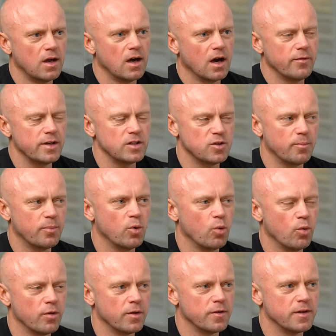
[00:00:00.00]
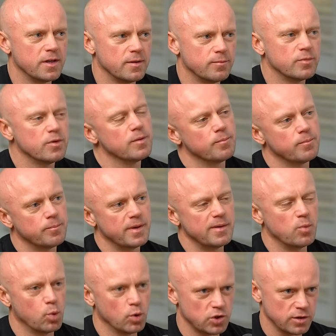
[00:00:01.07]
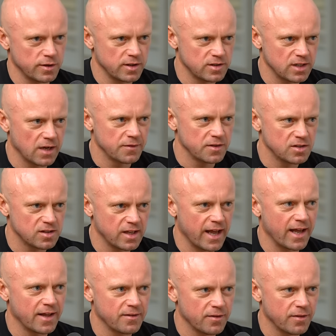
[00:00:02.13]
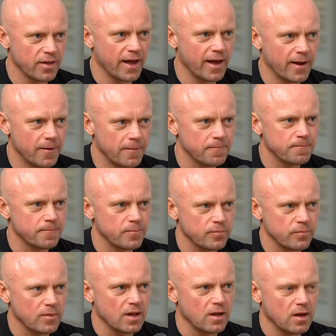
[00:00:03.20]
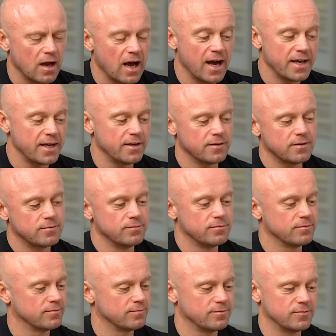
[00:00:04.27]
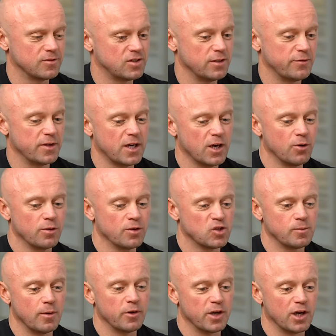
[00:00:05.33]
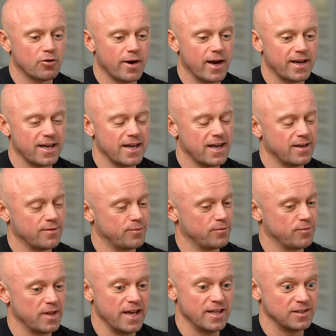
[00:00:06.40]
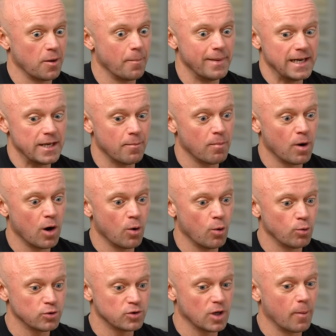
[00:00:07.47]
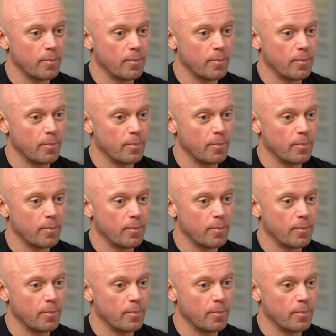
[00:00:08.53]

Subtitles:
I think it's important that the people watching this understand that A, sniffing coke and smoking crack isn't a million miles